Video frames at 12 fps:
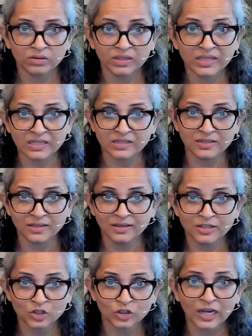keys
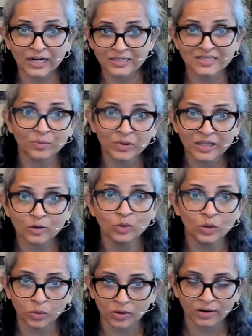so that some key
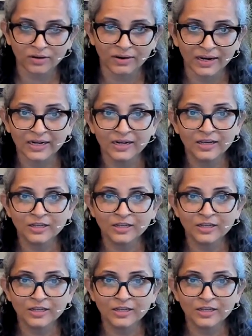will work, right?